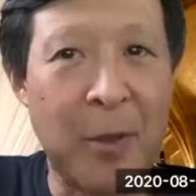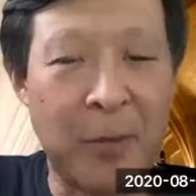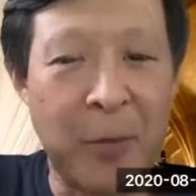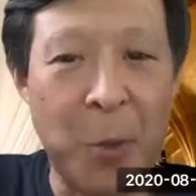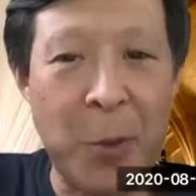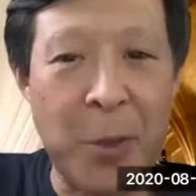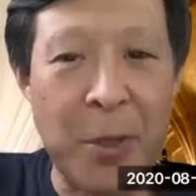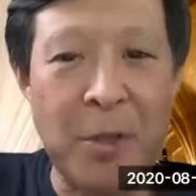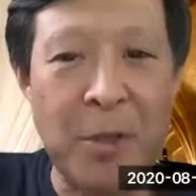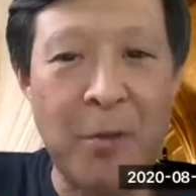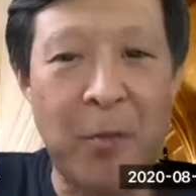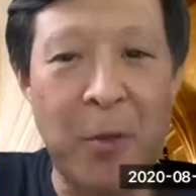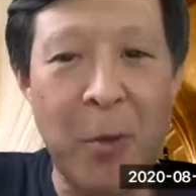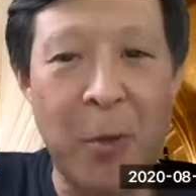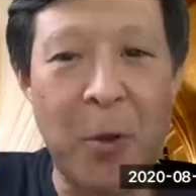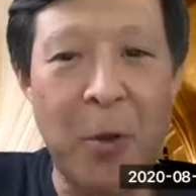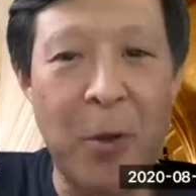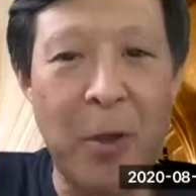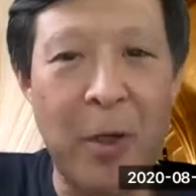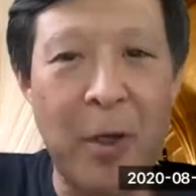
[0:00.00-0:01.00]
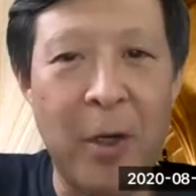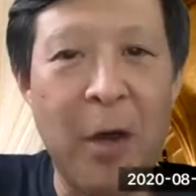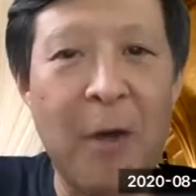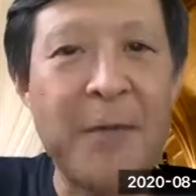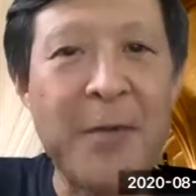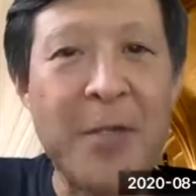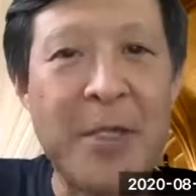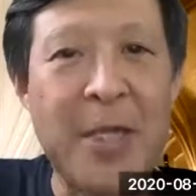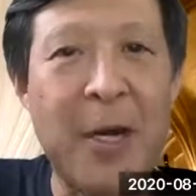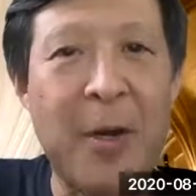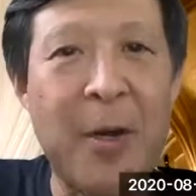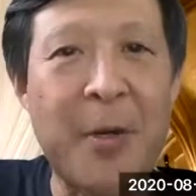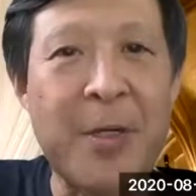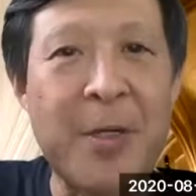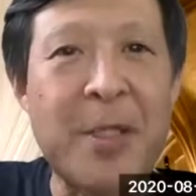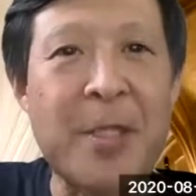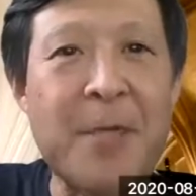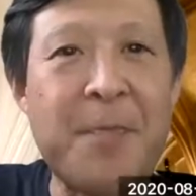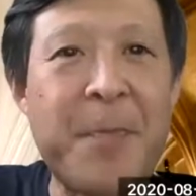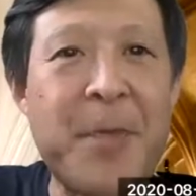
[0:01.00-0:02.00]
of course, for office
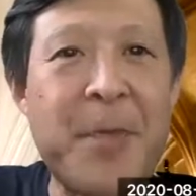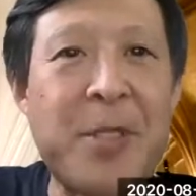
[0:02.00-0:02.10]
hours.